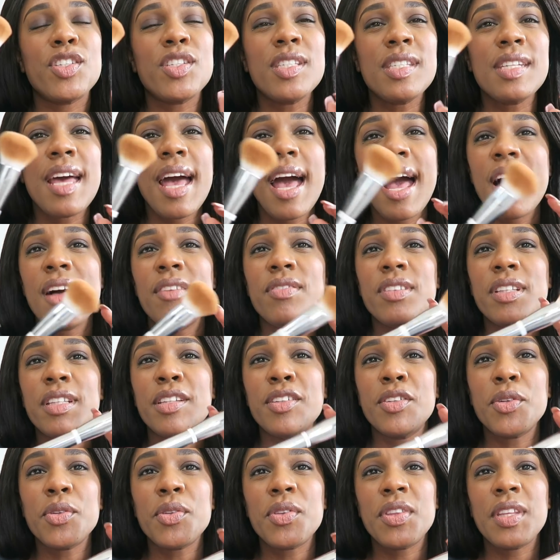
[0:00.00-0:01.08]
Just to have
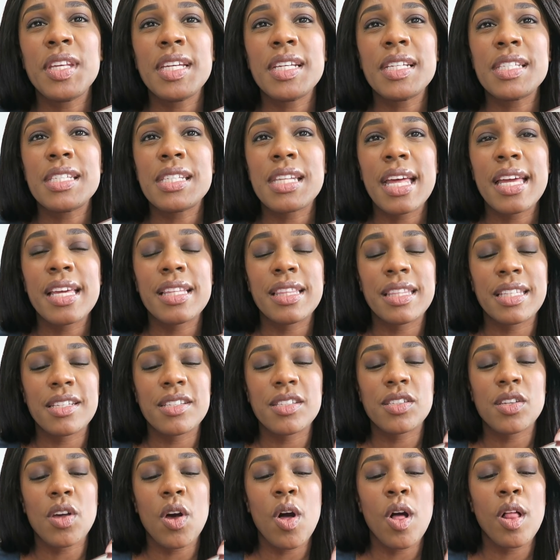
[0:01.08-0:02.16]
little things like
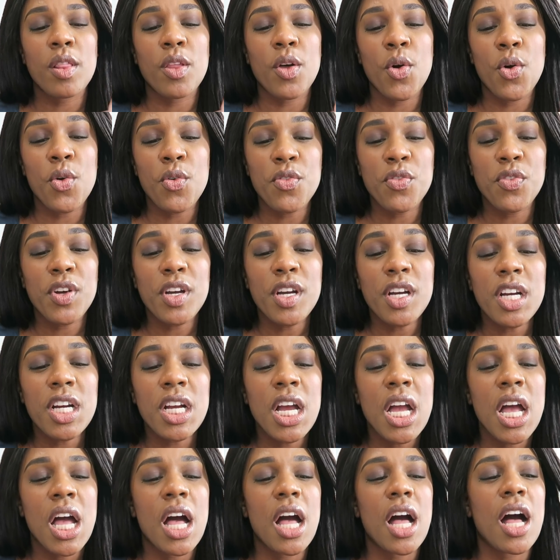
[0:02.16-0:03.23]
this all over